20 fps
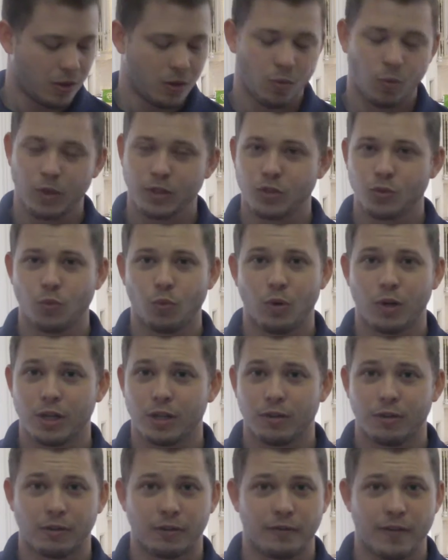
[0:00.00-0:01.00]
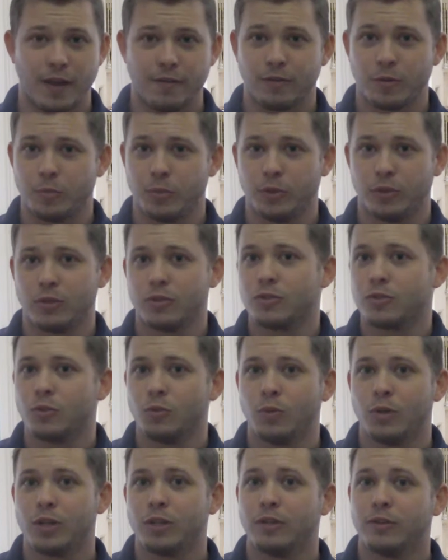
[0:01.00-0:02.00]
What's one of your favorite books or
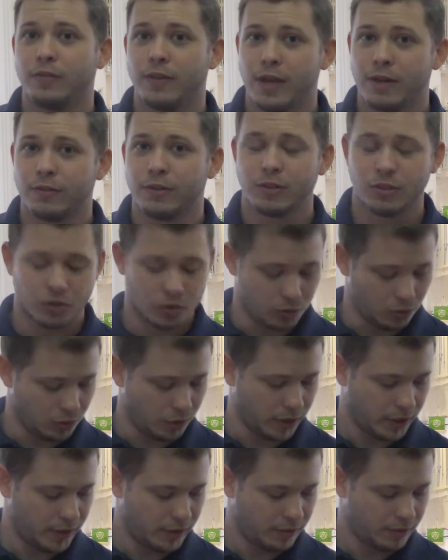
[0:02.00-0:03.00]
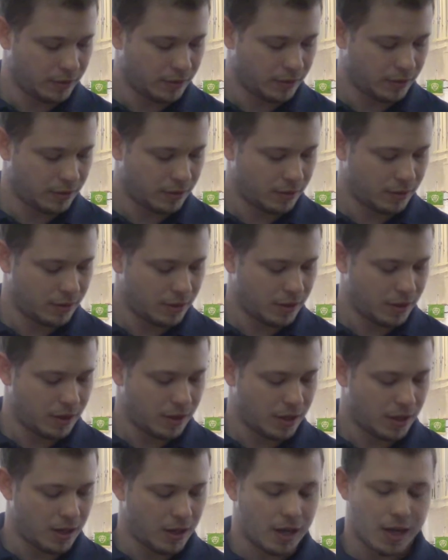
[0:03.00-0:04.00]
one of your favorite stories?
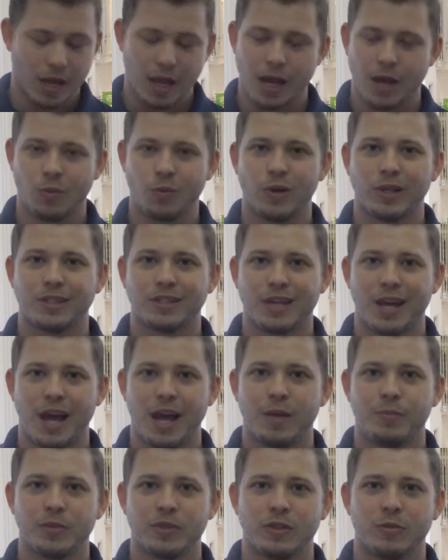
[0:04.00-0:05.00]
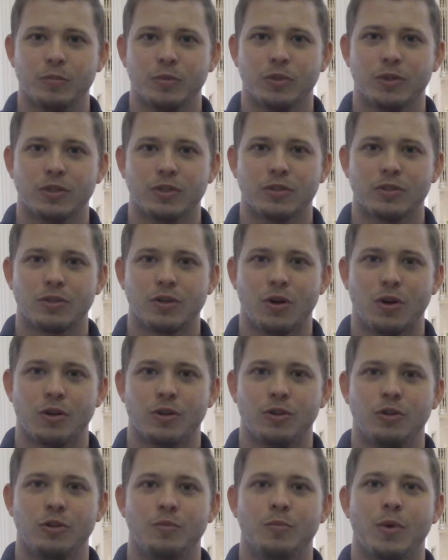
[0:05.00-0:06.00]
And what types of books are
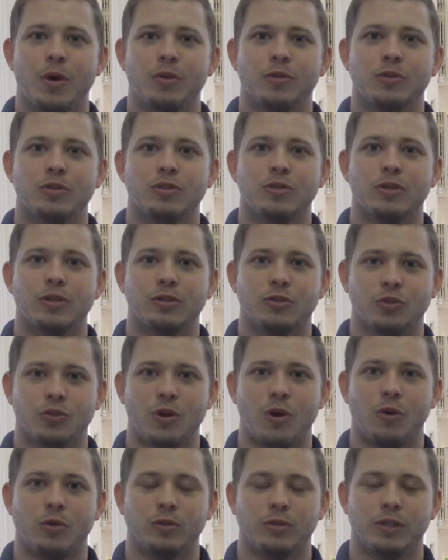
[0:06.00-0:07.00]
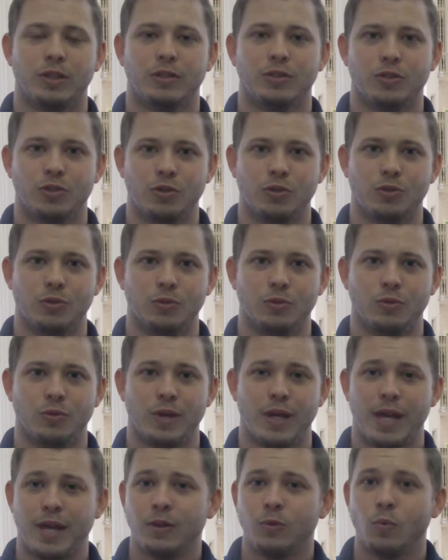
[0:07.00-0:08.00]
you most drawn to
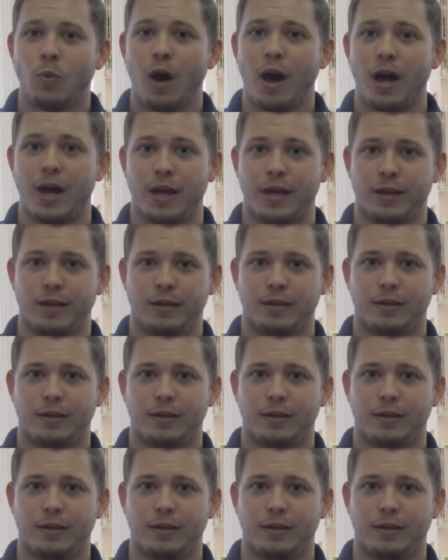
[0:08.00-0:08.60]
and why?